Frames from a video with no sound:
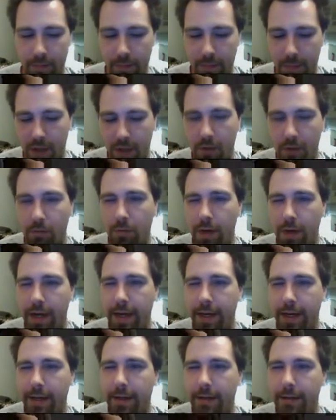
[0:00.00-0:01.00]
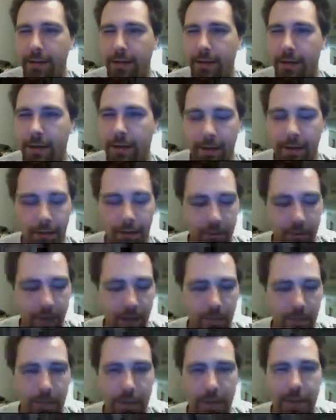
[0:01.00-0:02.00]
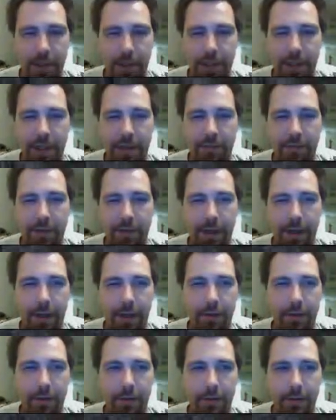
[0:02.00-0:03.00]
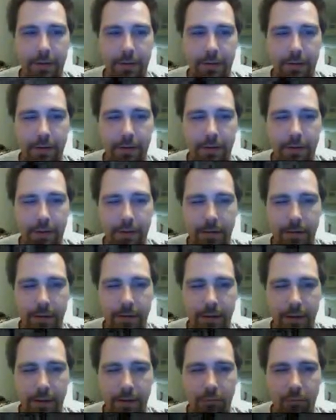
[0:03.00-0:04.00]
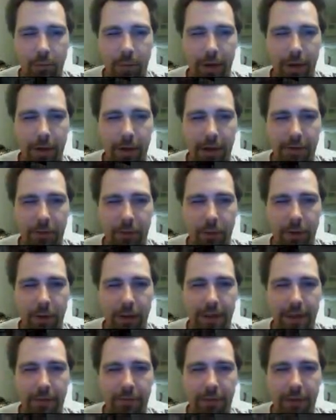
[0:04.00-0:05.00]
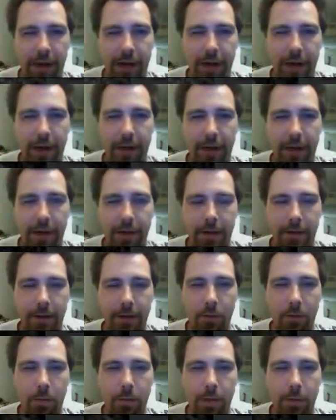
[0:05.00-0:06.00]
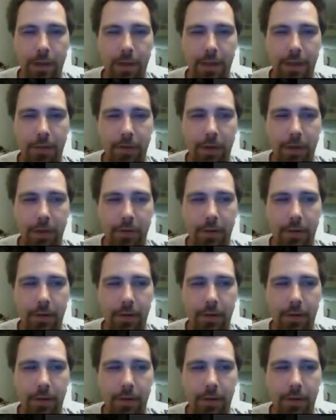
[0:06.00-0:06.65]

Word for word: Alright. We got a bunch of stuff now. We're probably gonna have to relight that fire. Nope, it's still going.